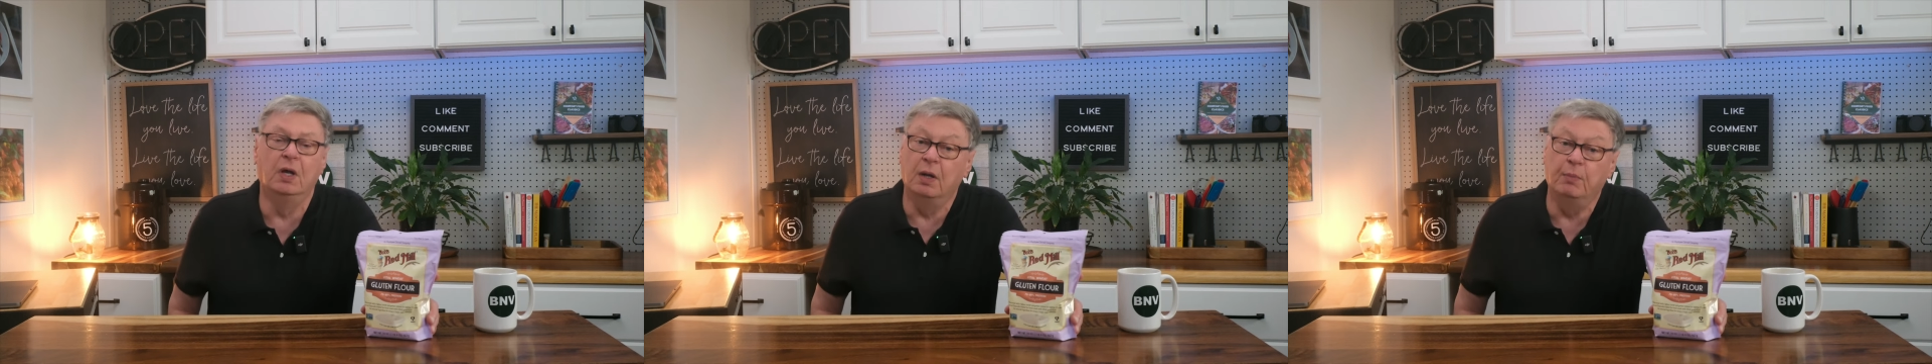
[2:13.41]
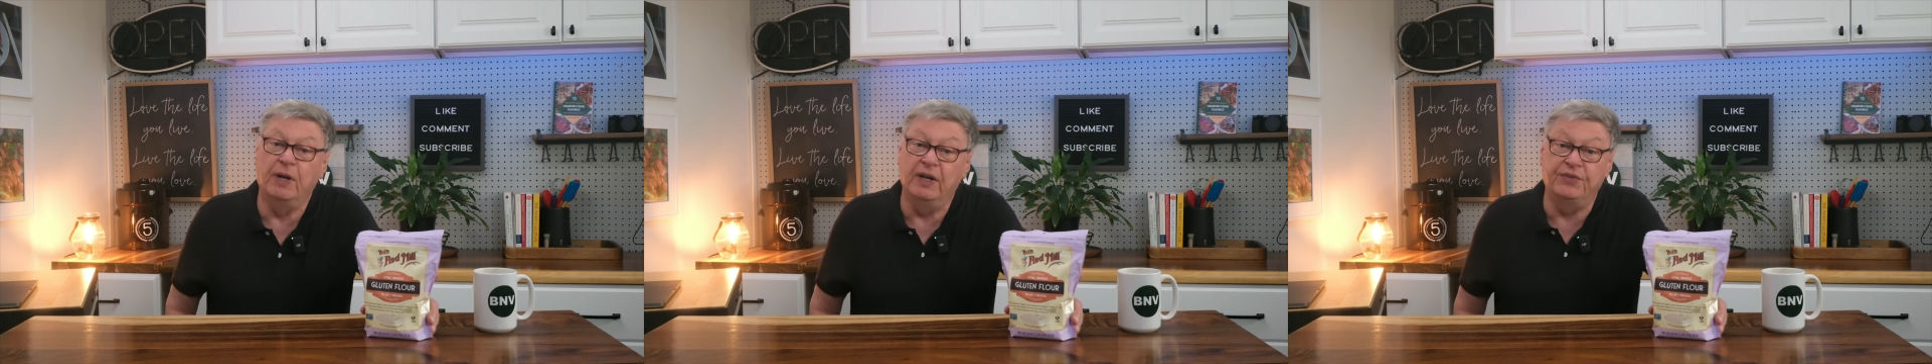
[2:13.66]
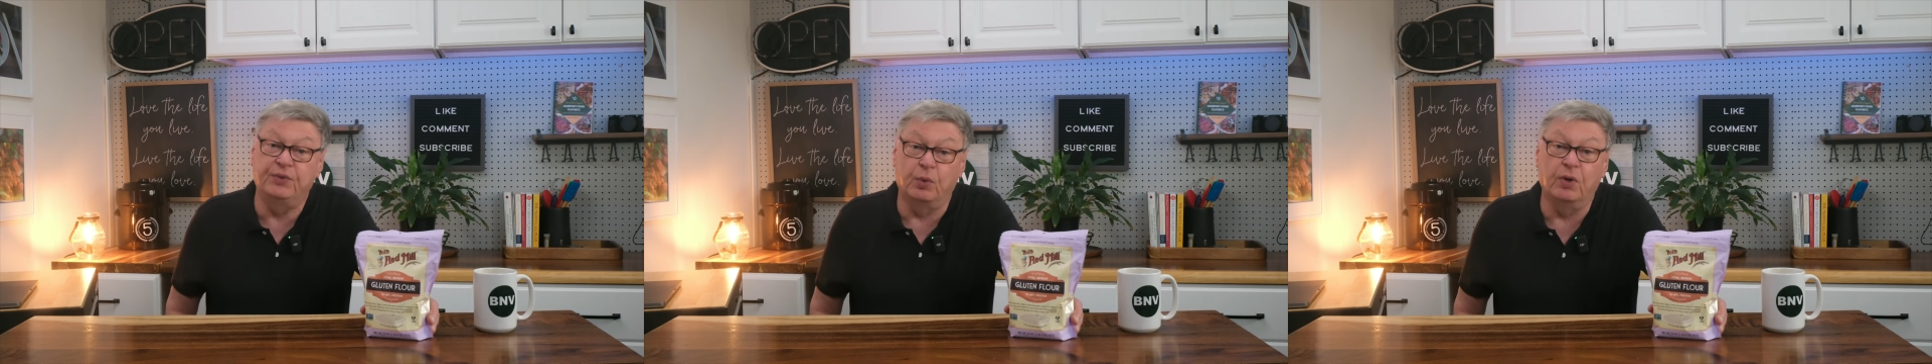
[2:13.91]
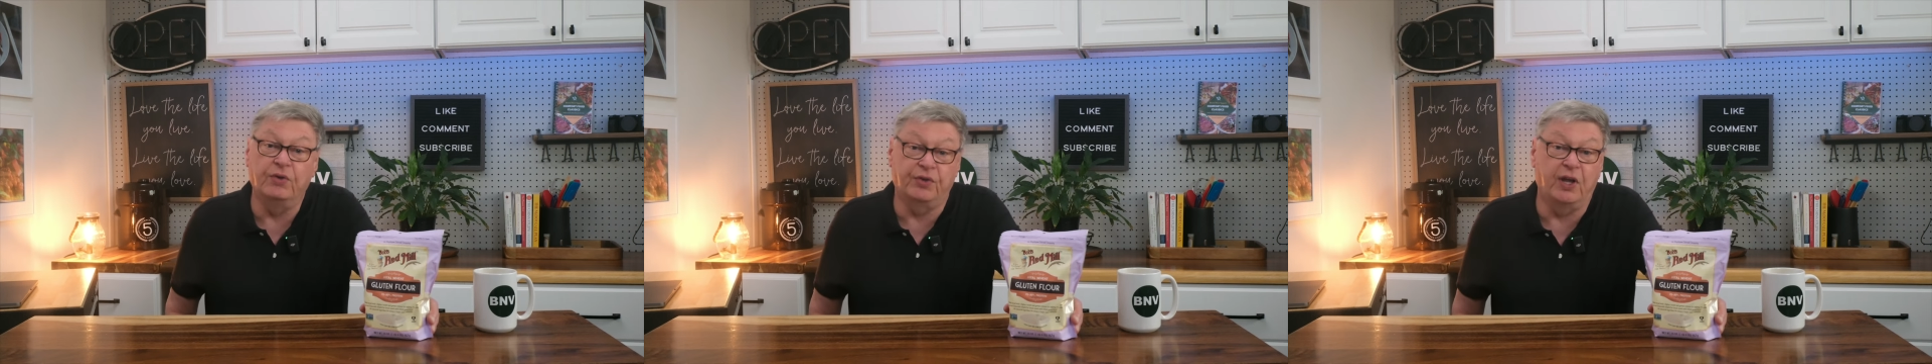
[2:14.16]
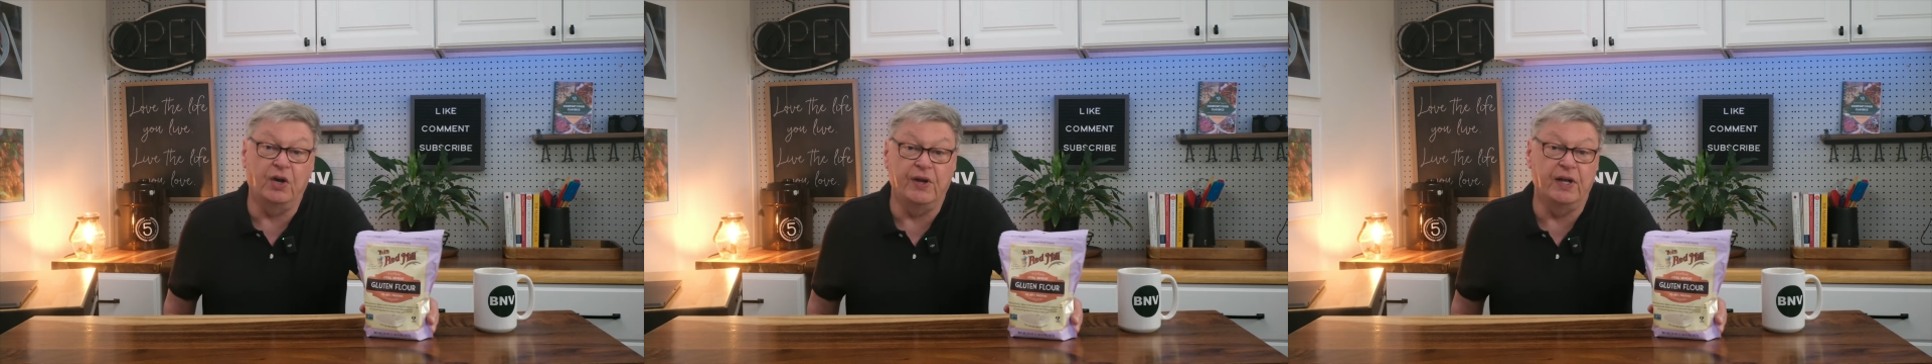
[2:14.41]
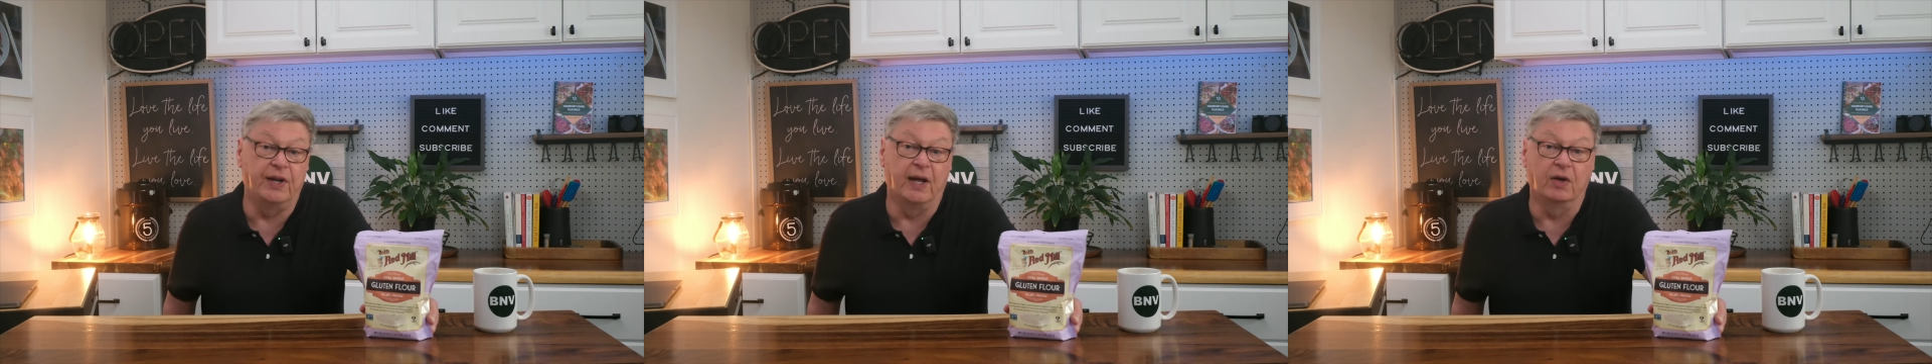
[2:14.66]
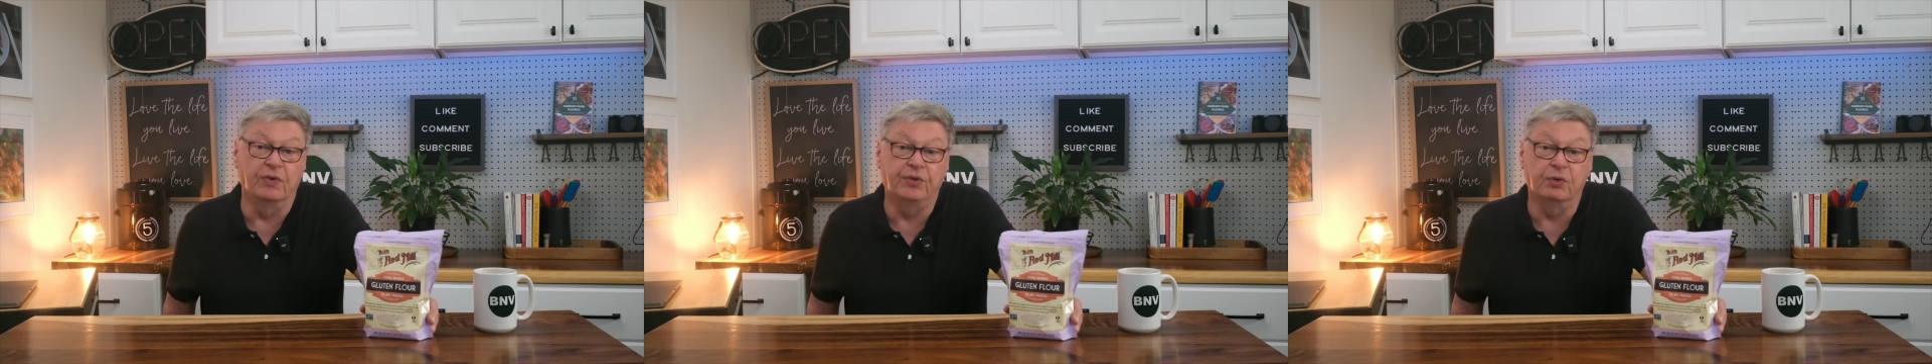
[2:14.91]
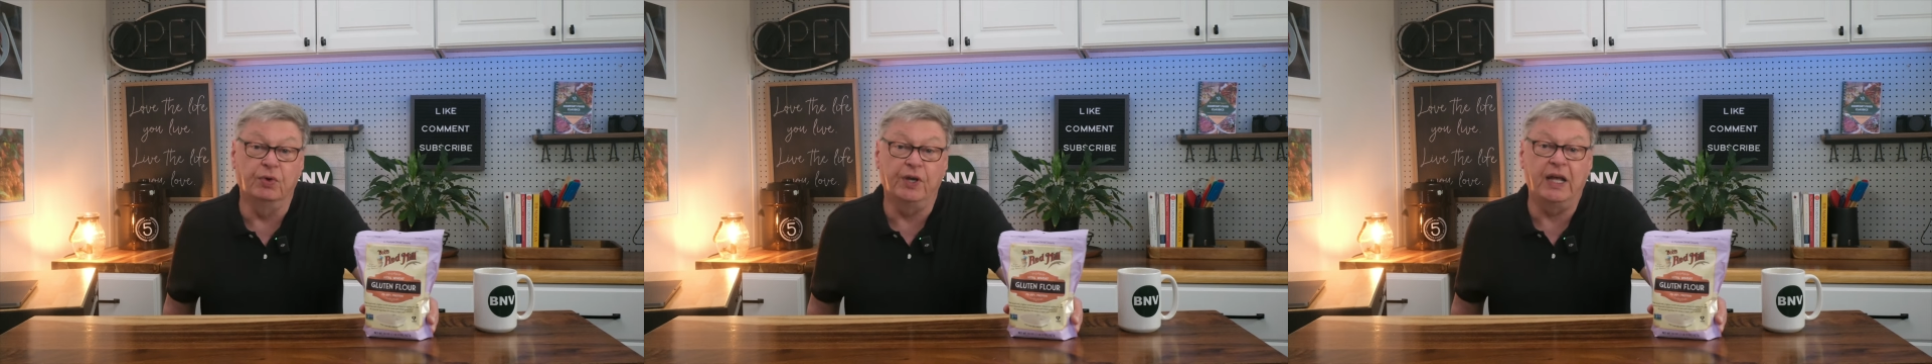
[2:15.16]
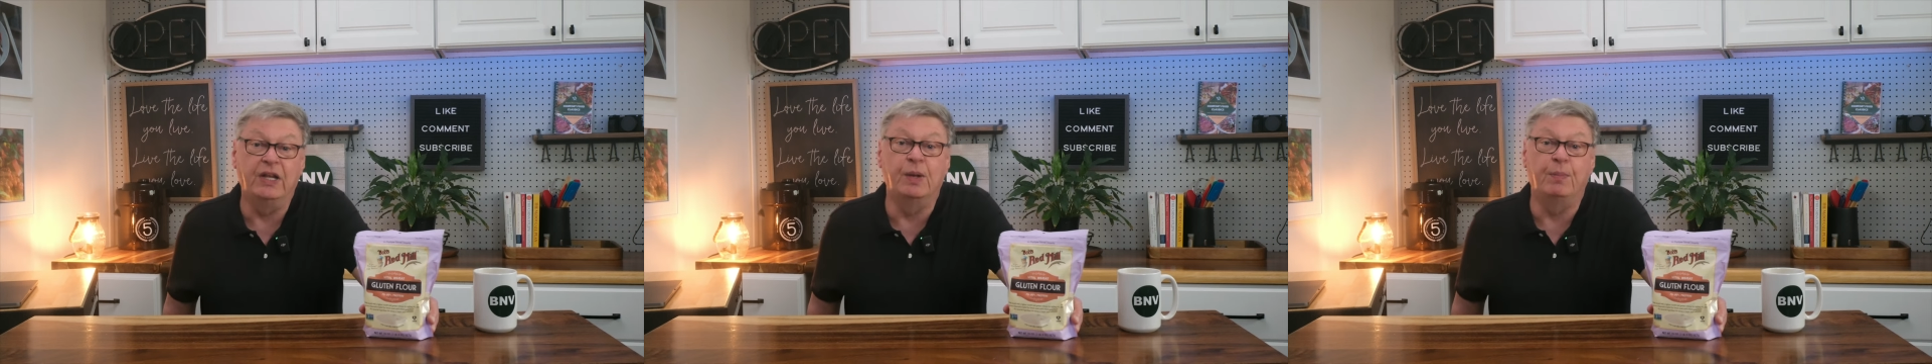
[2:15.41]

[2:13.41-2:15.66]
Many stores carry it now, so look in the